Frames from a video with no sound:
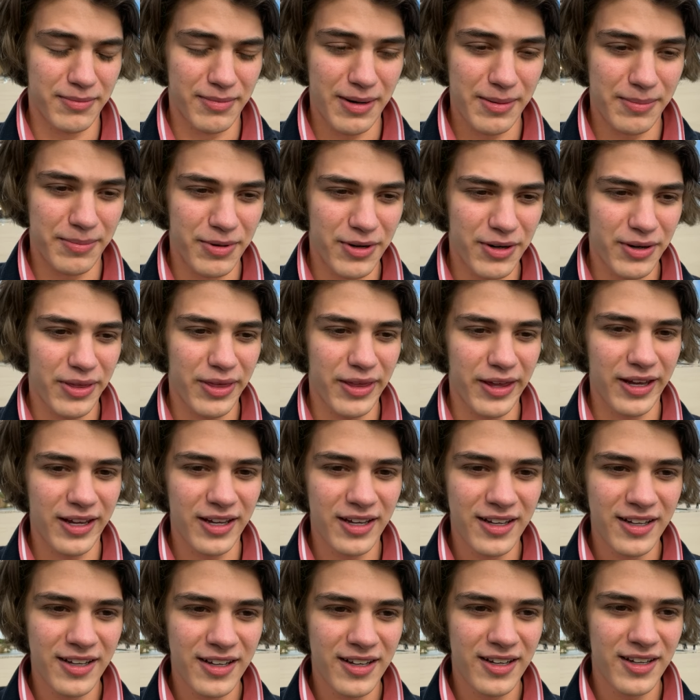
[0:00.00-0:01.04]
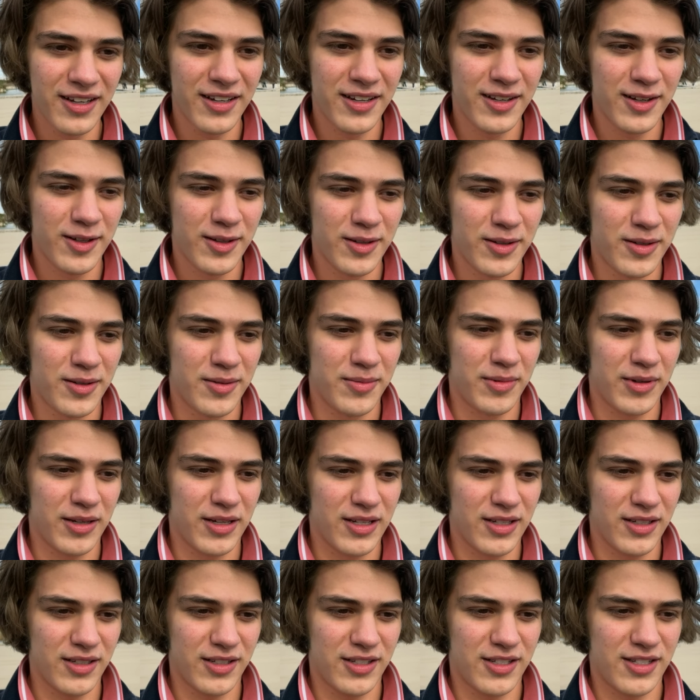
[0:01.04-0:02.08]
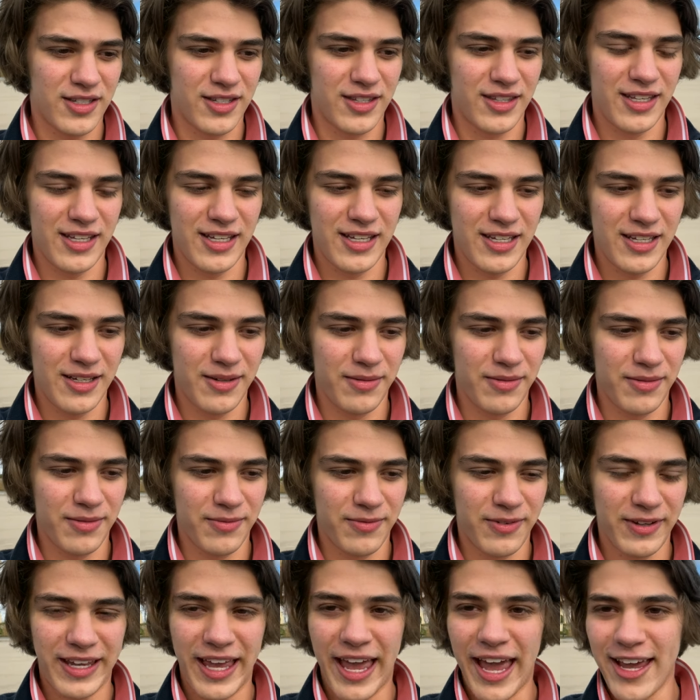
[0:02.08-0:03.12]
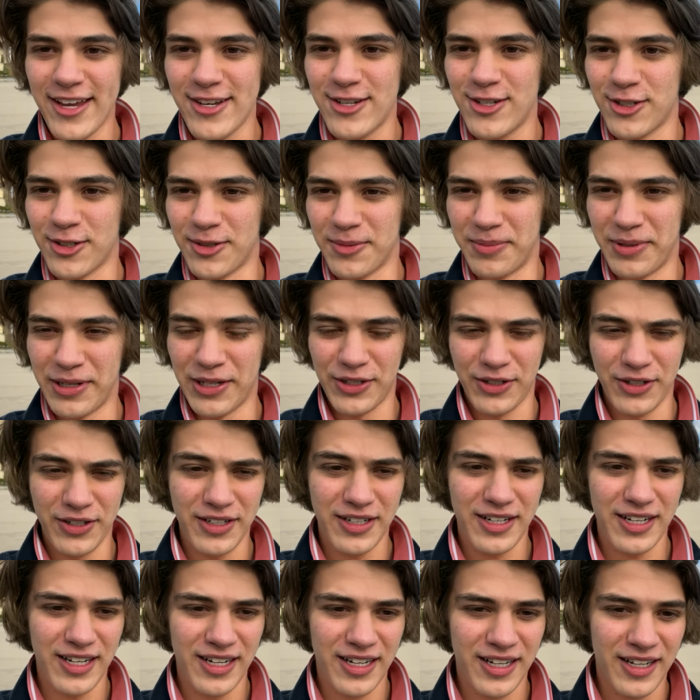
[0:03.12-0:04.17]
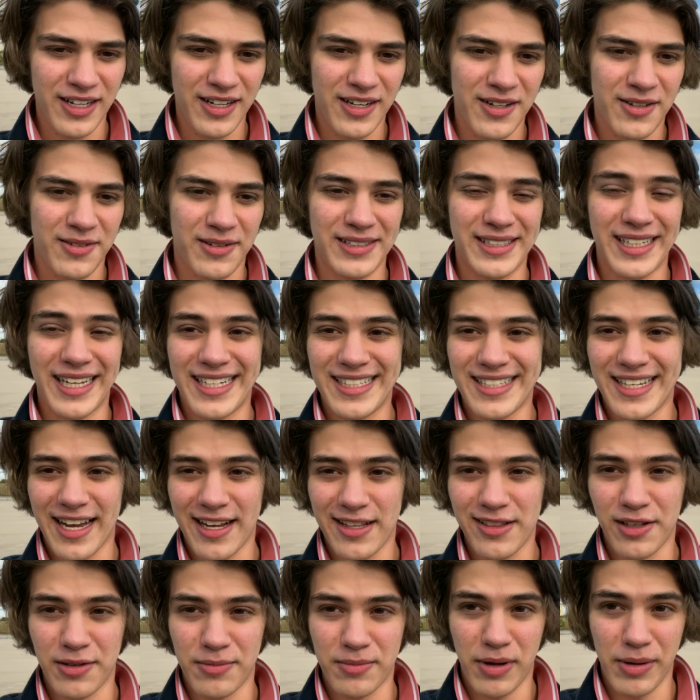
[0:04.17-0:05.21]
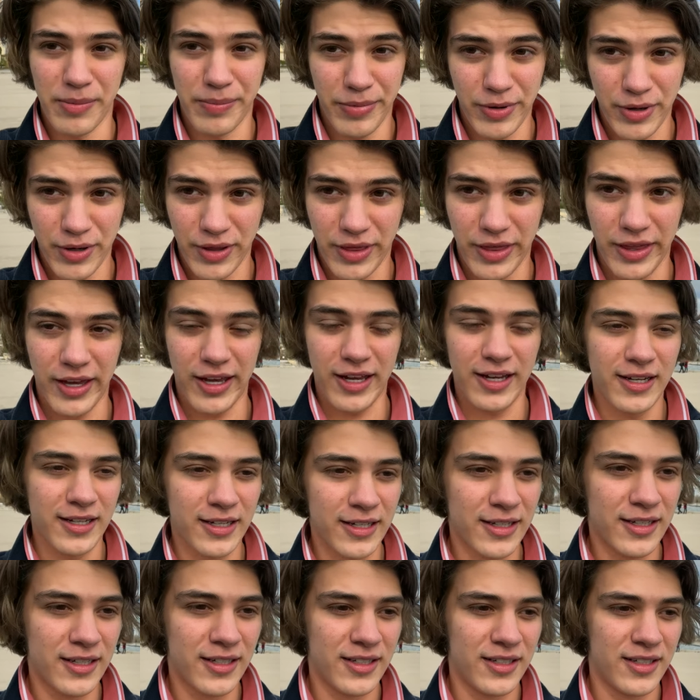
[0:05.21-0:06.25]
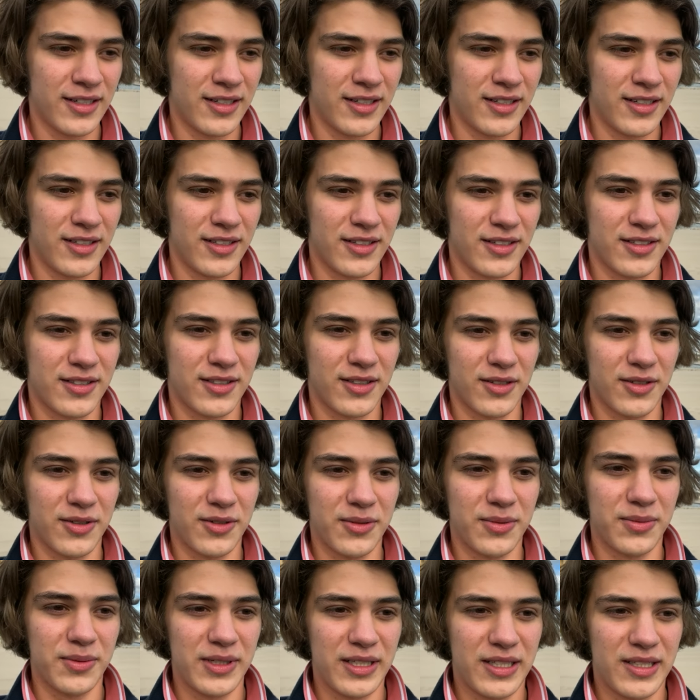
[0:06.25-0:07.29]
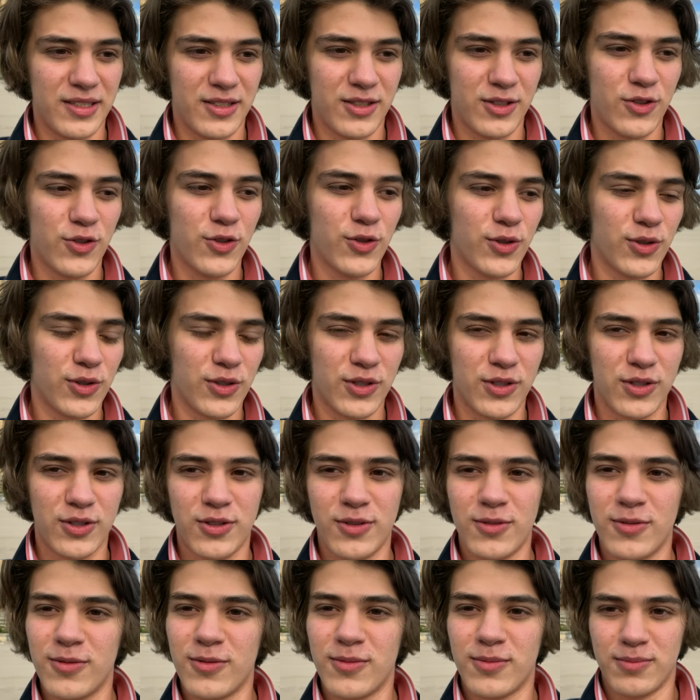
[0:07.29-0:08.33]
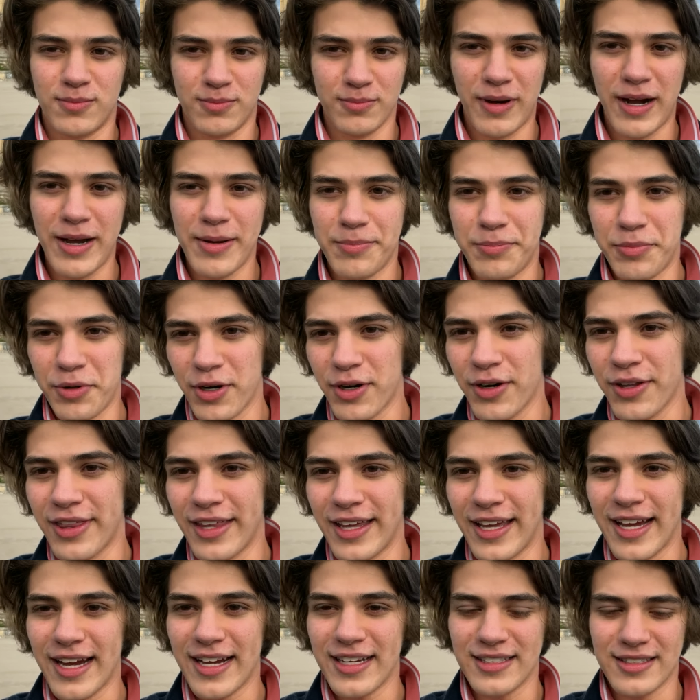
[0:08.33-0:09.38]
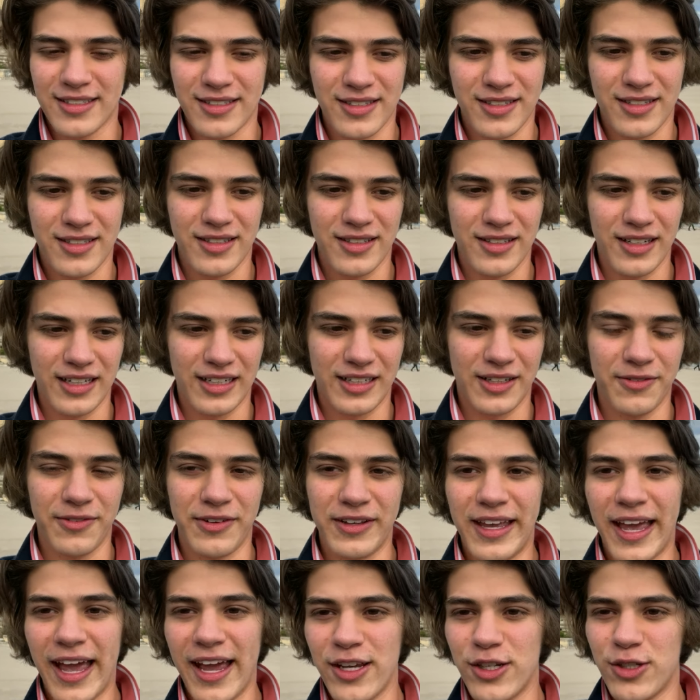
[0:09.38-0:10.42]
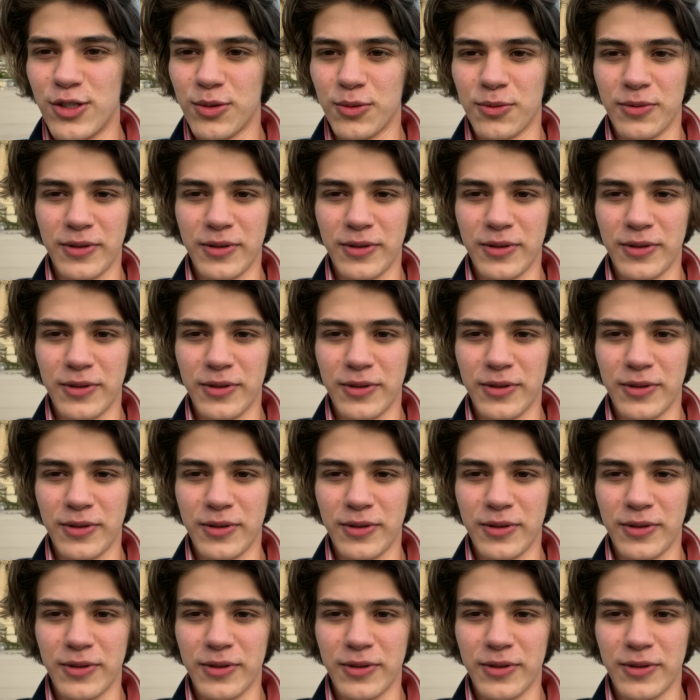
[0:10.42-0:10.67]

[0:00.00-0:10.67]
birthday. Because the vacation period was exactly my birthday. So we took my birthday as like the vacation